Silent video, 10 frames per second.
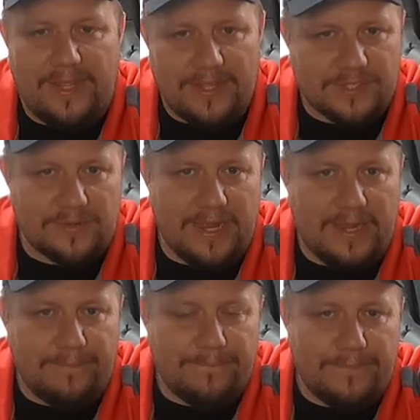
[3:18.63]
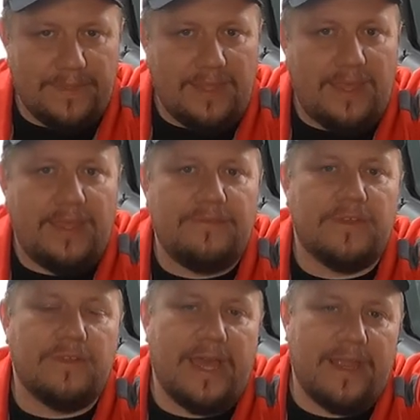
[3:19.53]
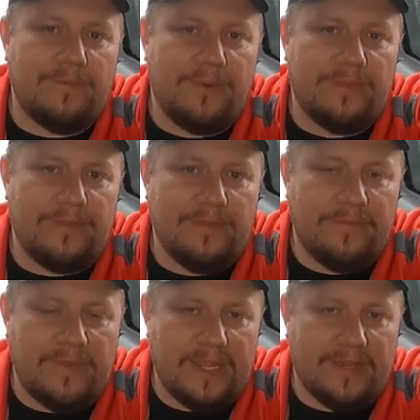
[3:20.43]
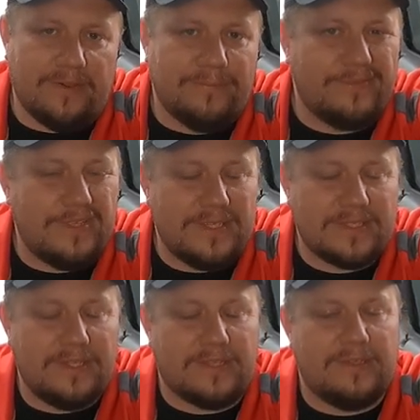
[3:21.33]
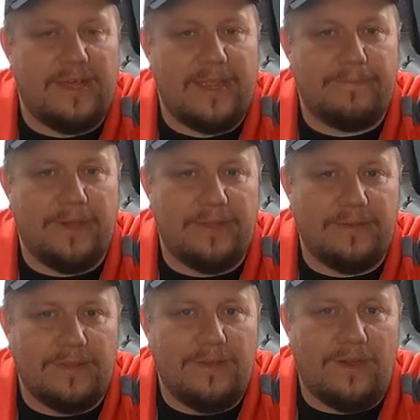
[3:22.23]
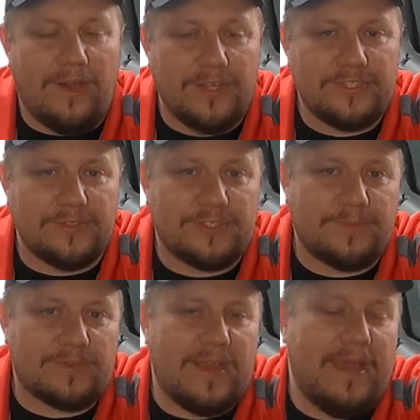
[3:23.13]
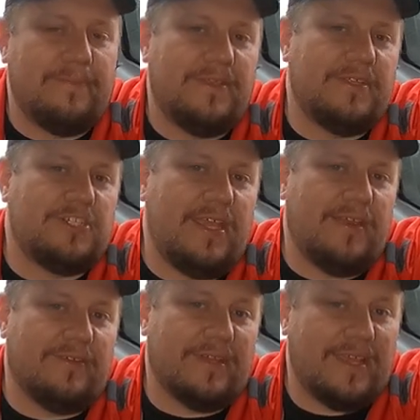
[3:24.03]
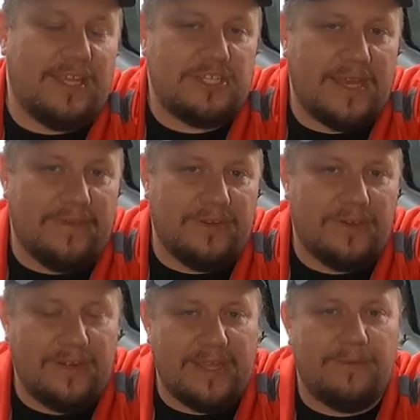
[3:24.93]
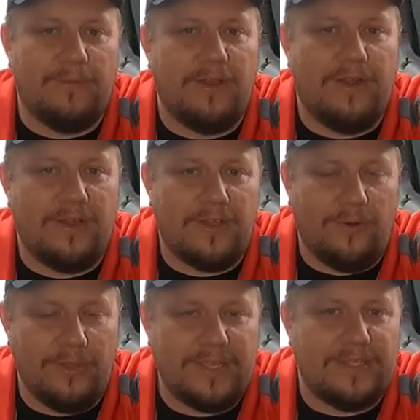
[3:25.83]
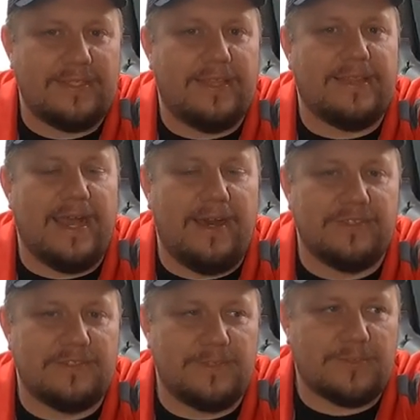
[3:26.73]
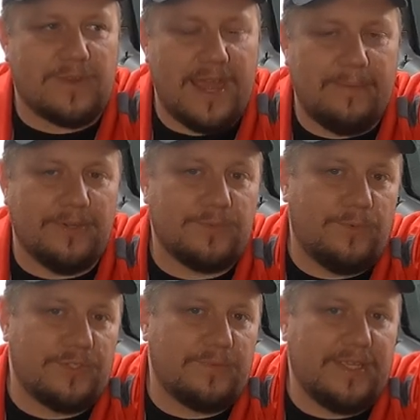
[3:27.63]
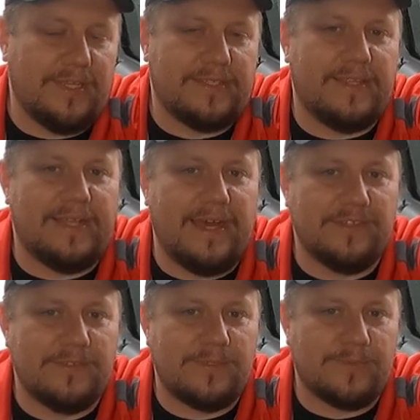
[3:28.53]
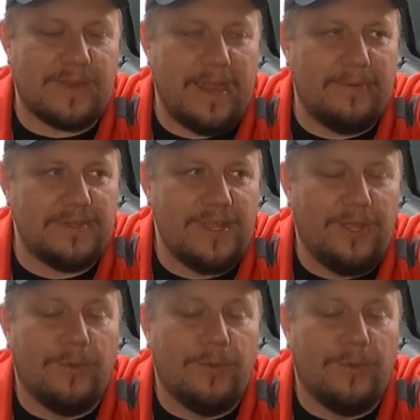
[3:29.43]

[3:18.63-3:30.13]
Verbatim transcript: It's great. If you like what the video, please click the like button. Also, subscribe to the channel. In case you haven't heard yet, we're on our goal to get to 1,000 subscribers. Once we get to 1,000 subscribers,